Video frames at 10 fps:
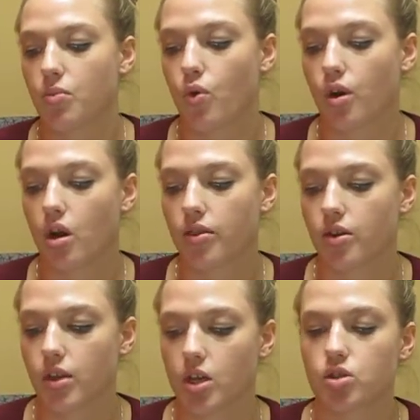more on
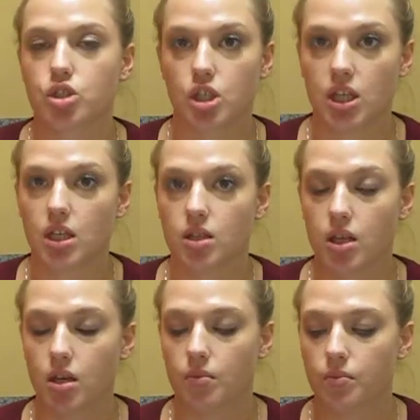there that you should
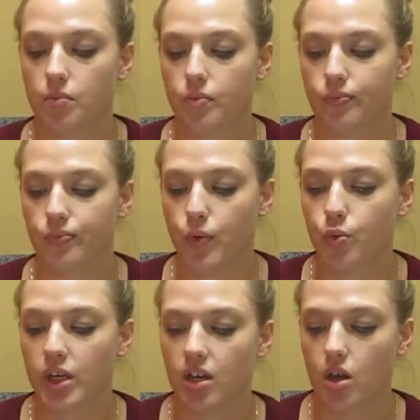
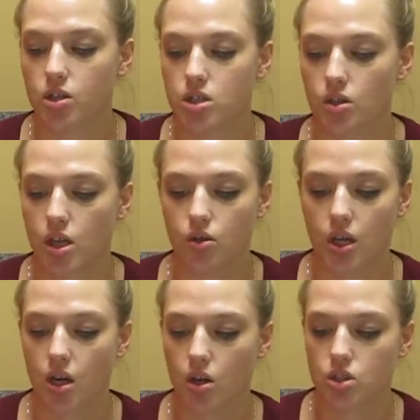read also that you
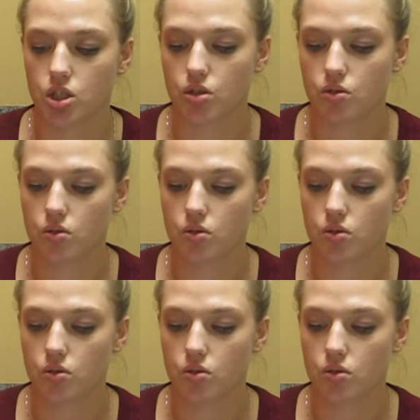cannot do.